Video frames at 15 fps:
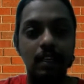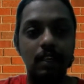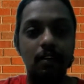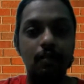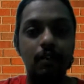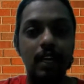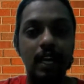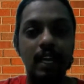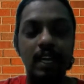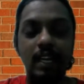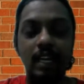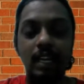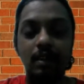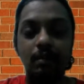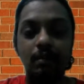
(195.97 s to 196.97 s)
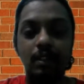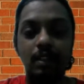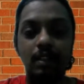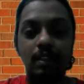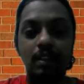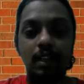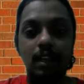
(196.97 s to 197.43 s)
we are in that
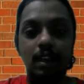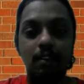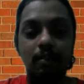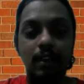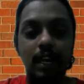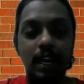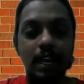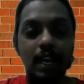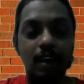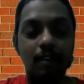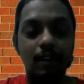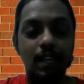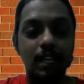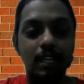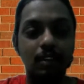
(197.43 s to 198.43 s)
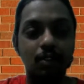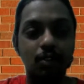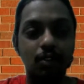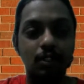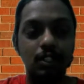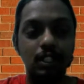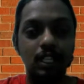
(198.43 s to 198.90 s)
we are covering
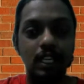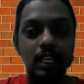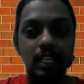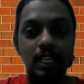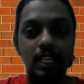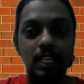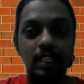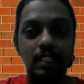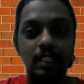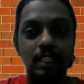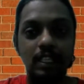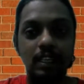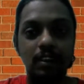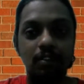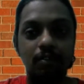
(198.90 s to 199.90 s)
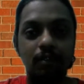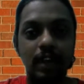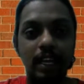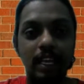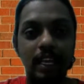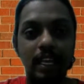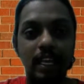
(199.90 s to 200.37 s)
those details in
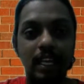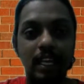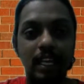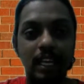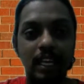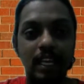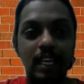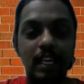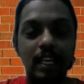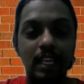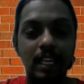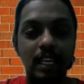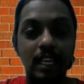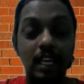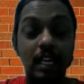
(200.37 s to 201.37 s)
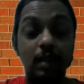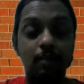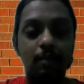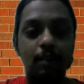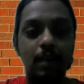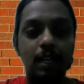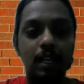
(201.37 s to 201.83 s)
very
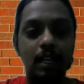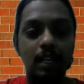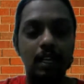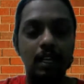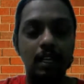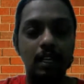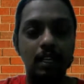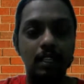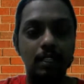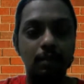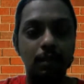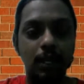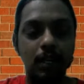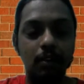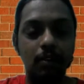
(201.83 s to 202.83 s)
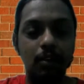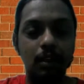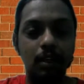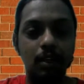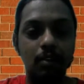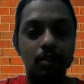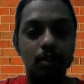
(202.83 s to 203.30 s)
deeply in this
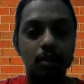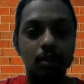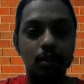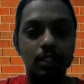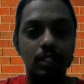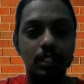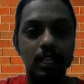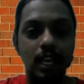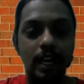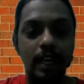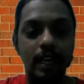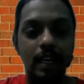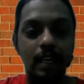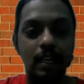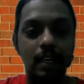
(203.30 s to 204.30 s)
particular course, like